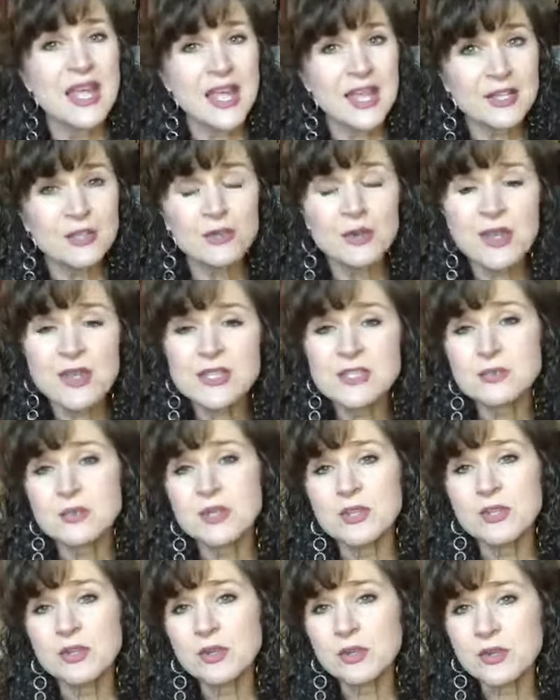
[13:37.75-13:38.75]
And you guys,
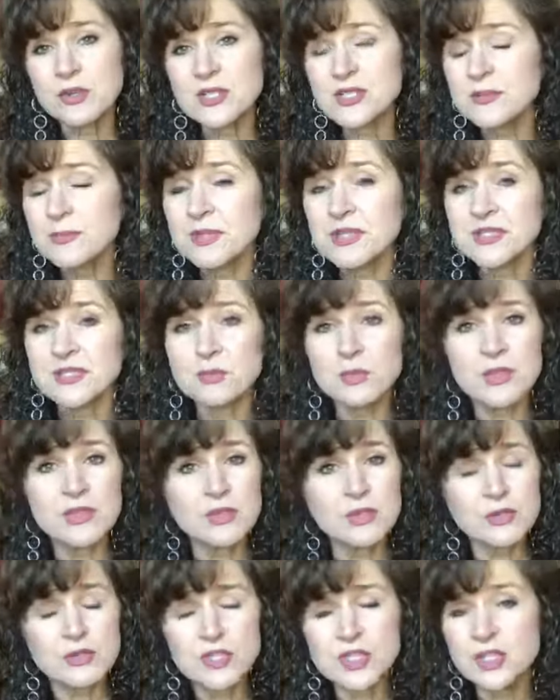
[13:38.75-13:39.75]
with your Christmas, with
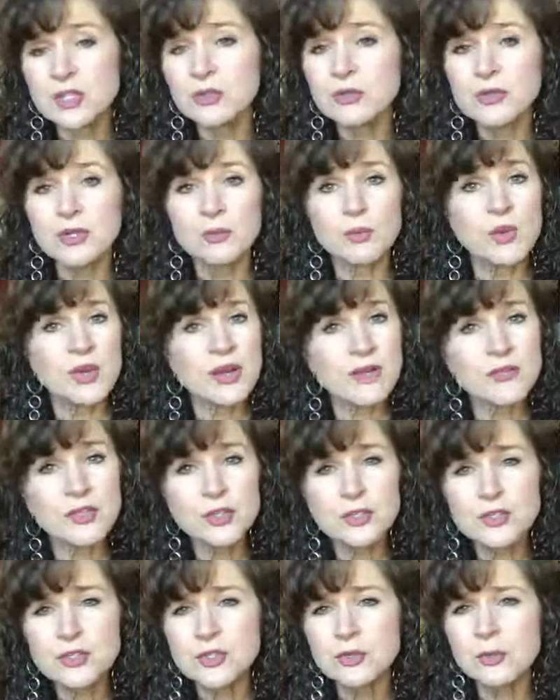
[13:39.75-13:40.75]
your children, whatever
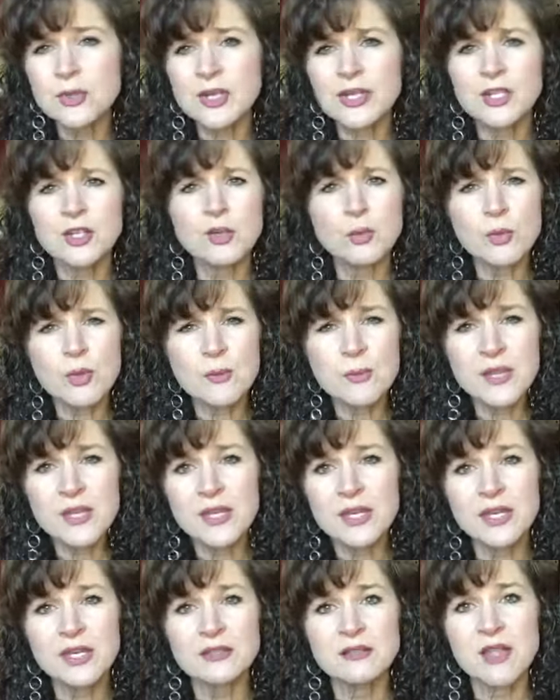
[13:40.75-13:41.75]
your you're doing. You know, we've been
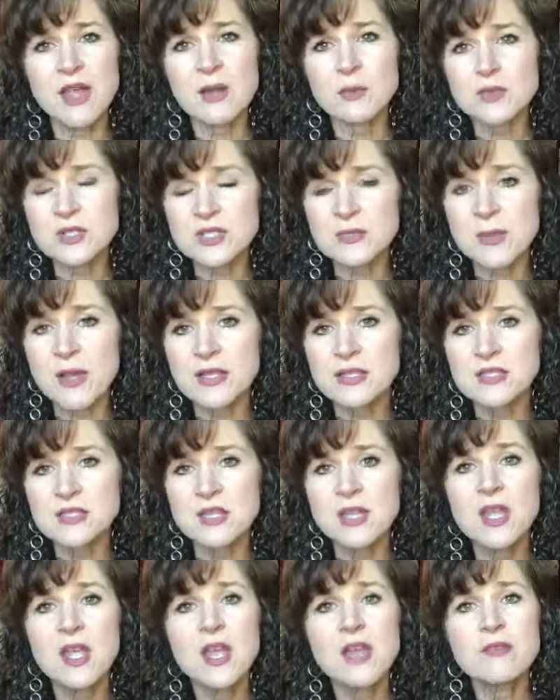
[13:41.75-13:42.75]
getting a lot of response
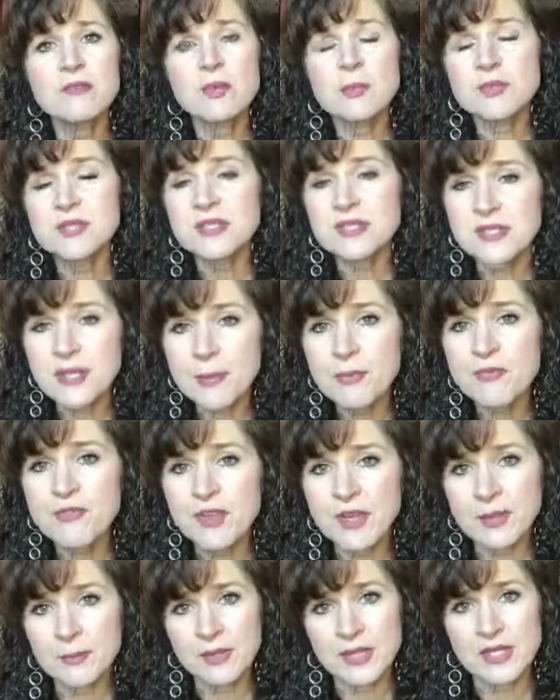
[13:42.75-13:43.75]
from step
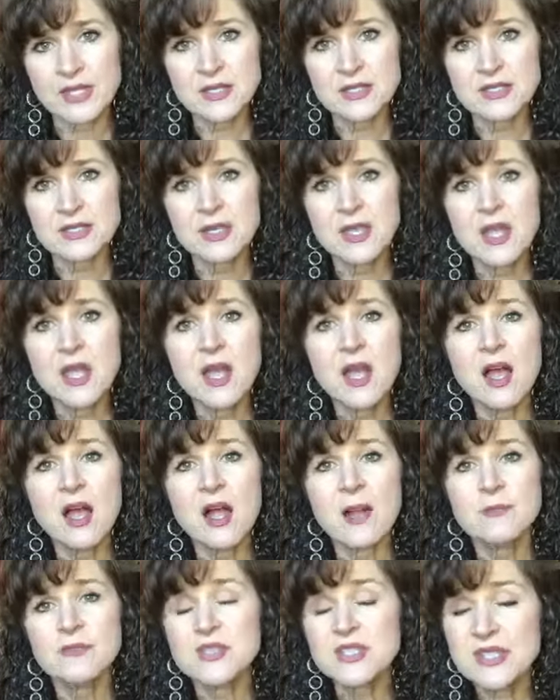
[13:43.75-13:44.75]
families,
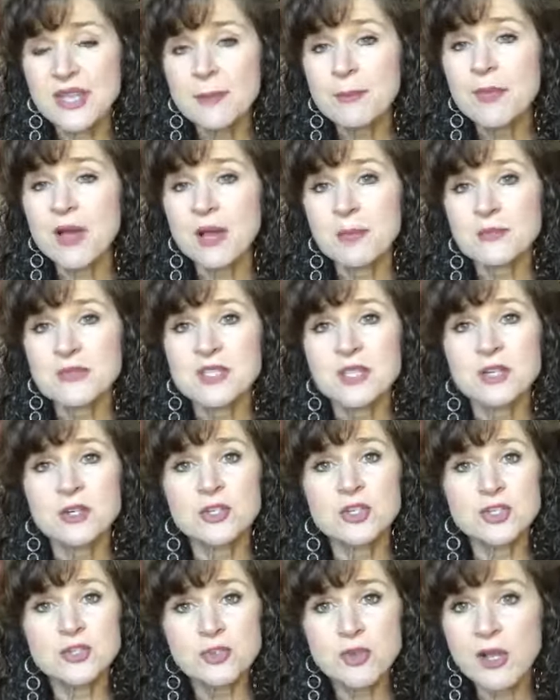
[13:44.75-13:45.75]
um, stepmoms that are
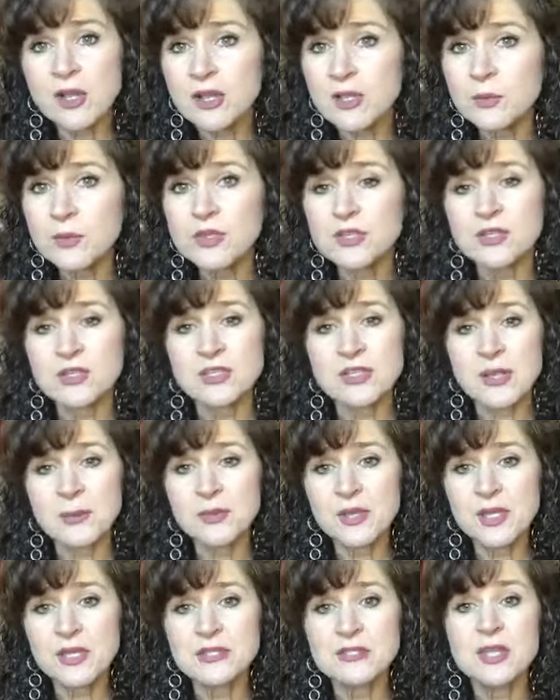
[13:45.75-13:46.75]
struggling with their
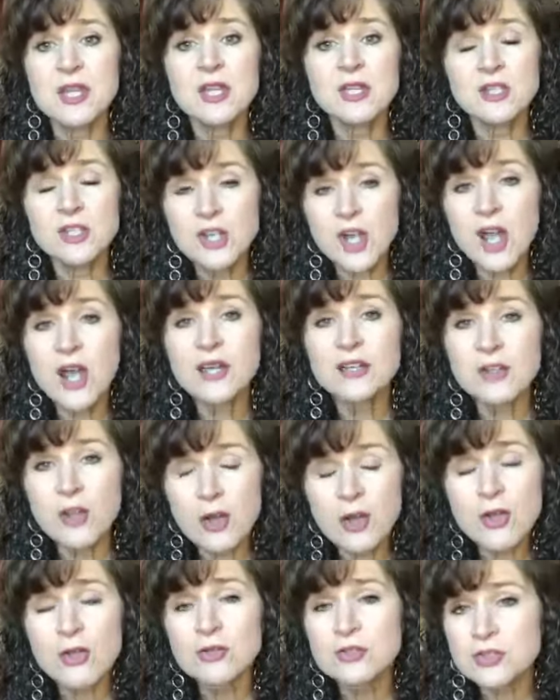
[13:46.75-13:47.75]
stepkids. God
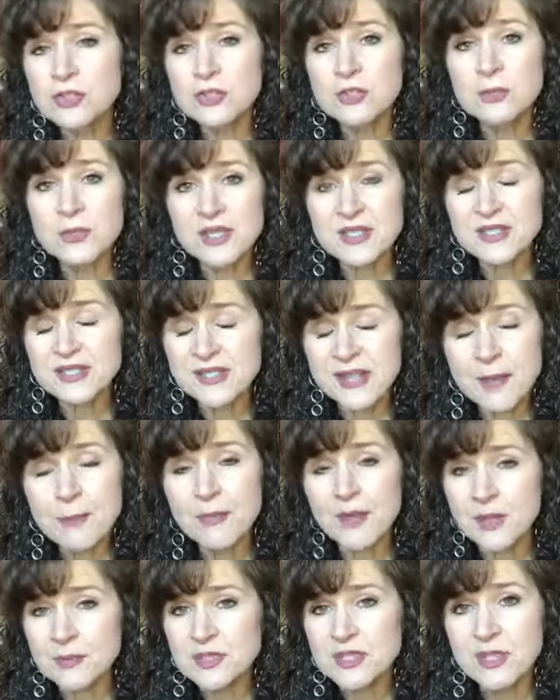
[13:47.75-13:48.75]
called you to be a
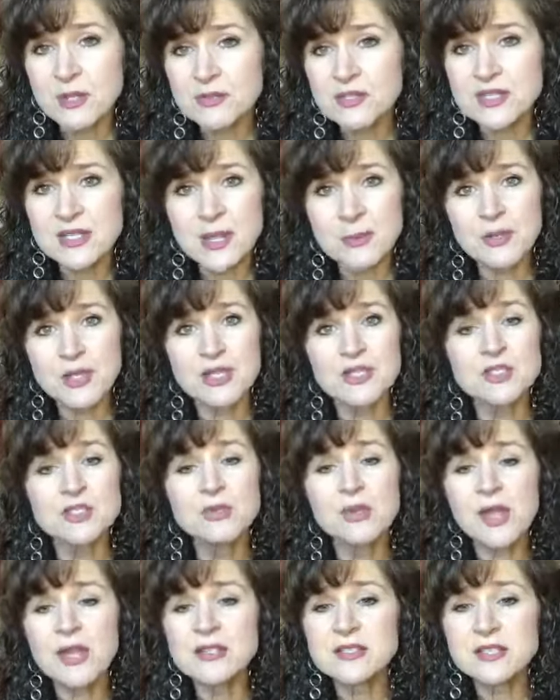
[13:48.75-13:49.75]
stepmom to those stepkids.
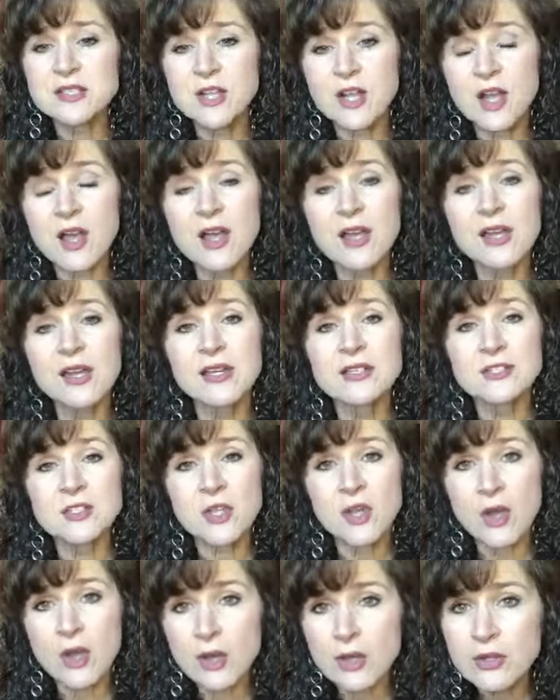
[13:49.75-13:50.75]
You guys, God has
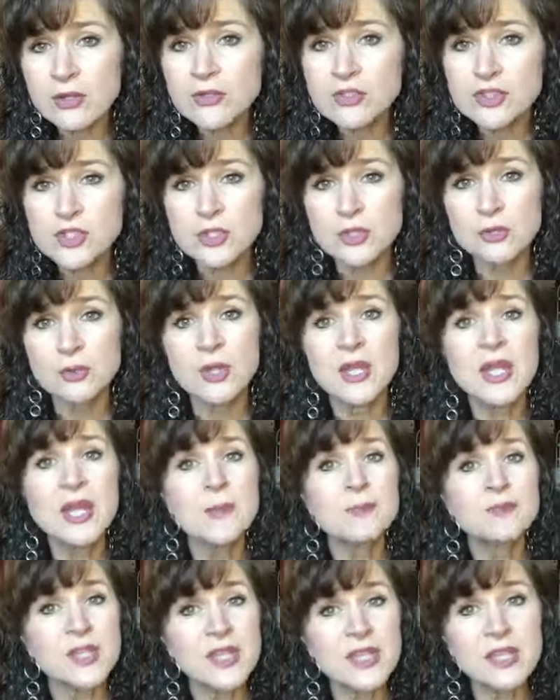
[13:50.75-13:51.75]
called you
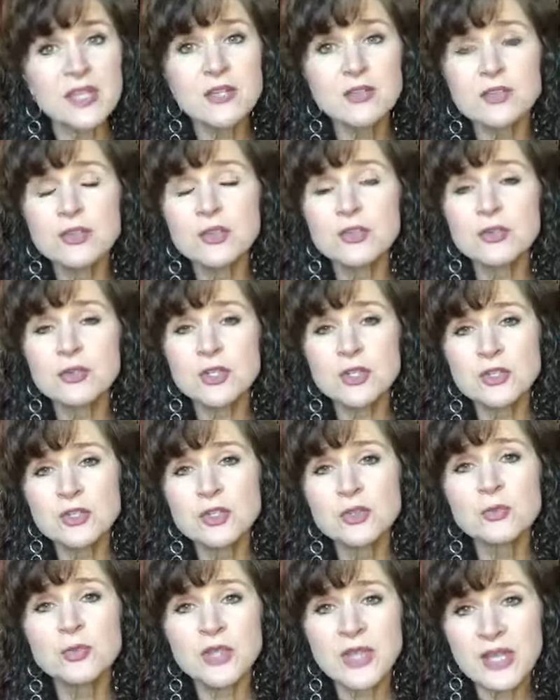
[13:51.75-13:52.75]
in your in
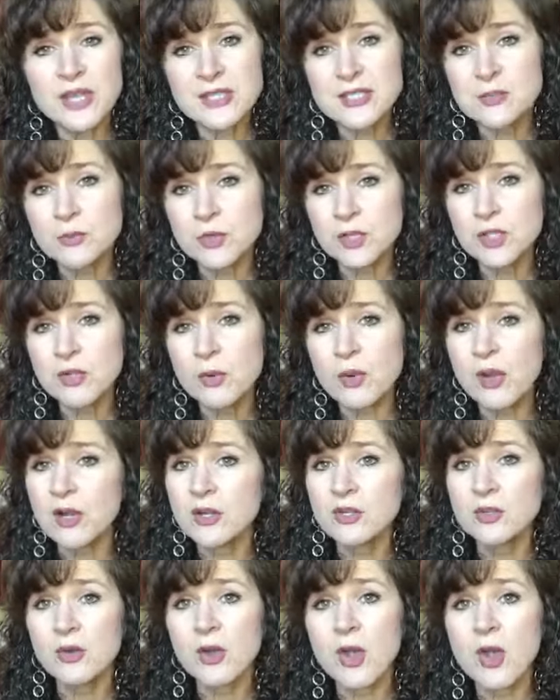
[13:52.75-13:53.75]
your place where you are
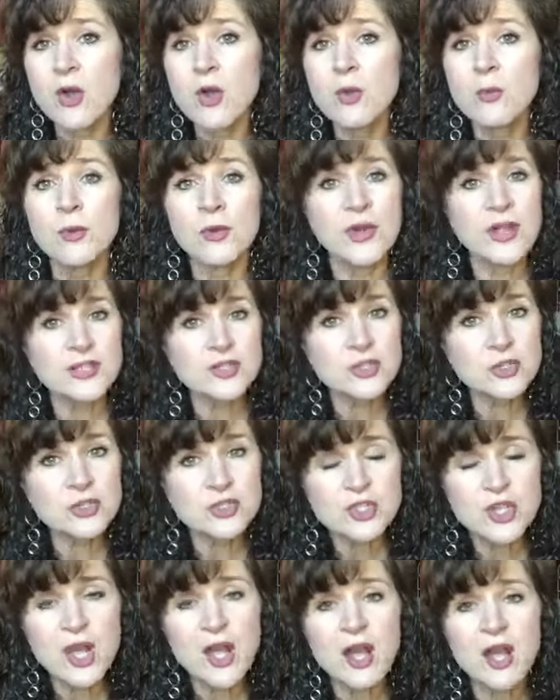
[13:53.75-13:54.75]
in your home or at your
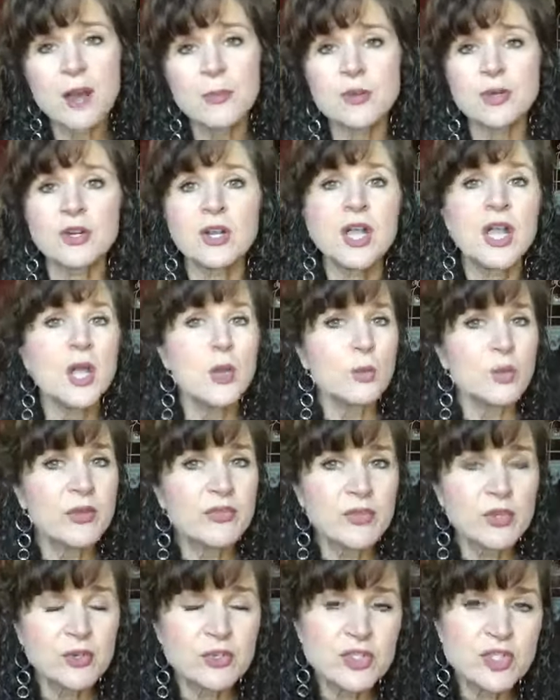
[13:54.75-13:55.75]
job or
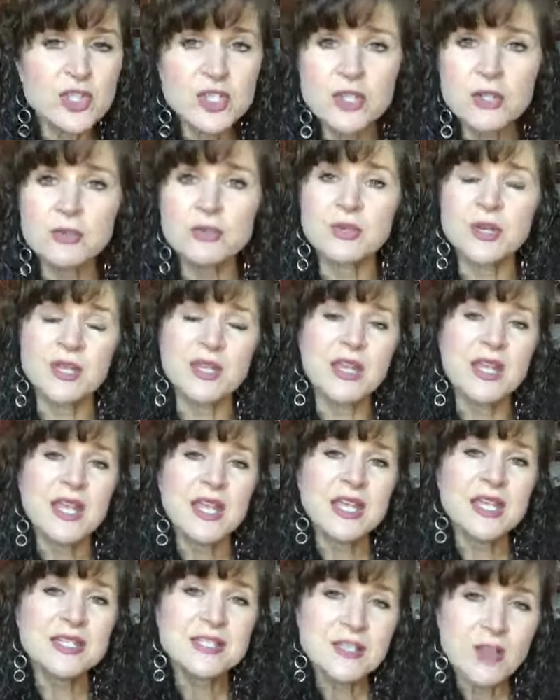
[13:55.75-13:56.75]
with your children.
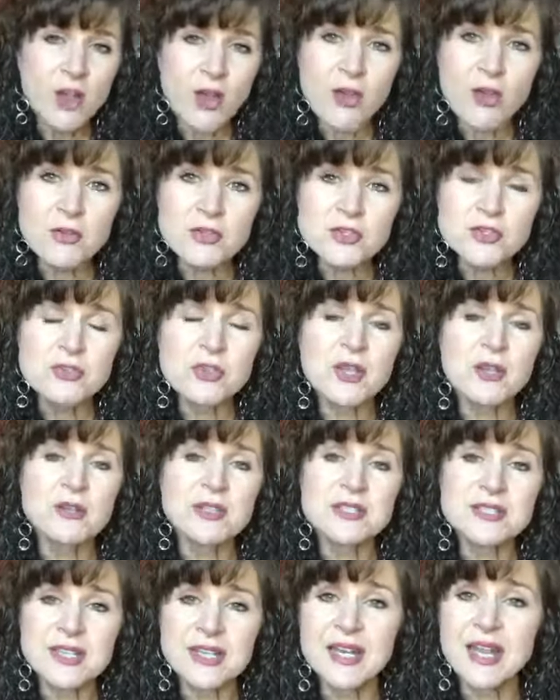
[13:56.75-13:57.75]
He's called you there and
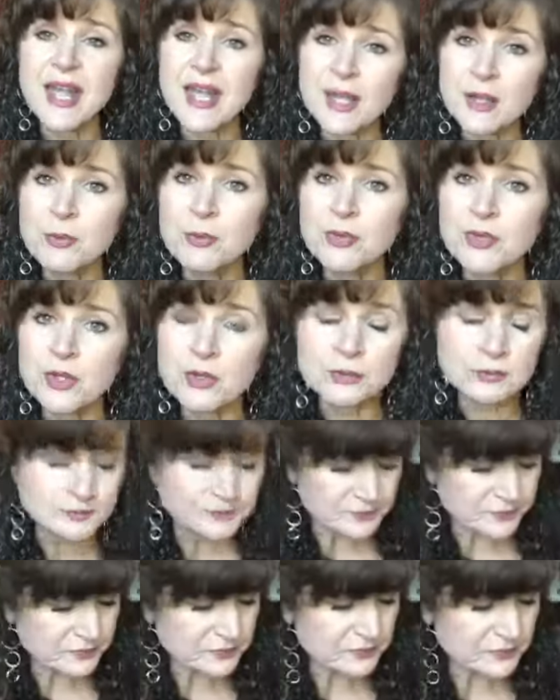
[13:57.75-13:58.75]
he's going to help you.
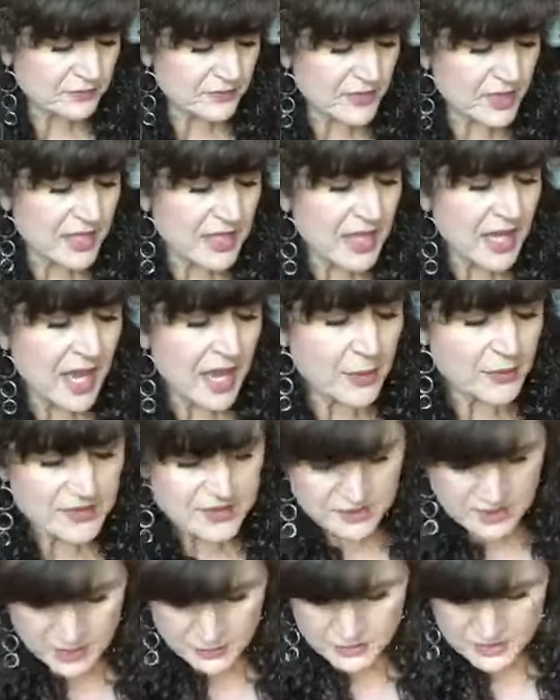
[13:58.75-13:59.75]
I
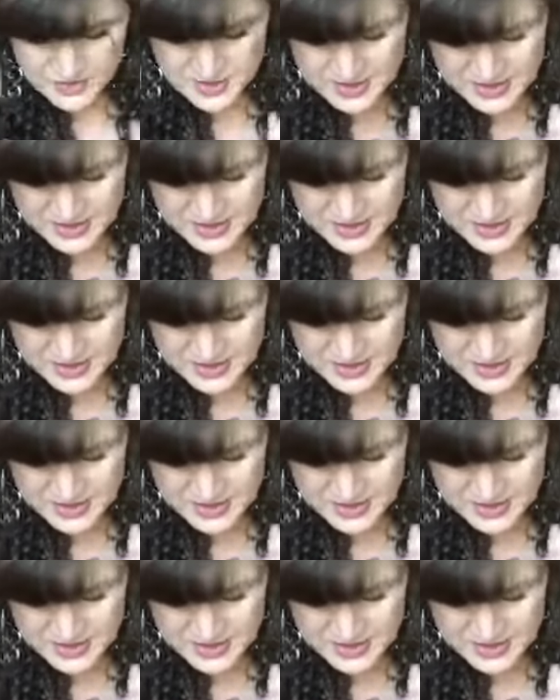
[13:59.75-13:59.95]
was, I was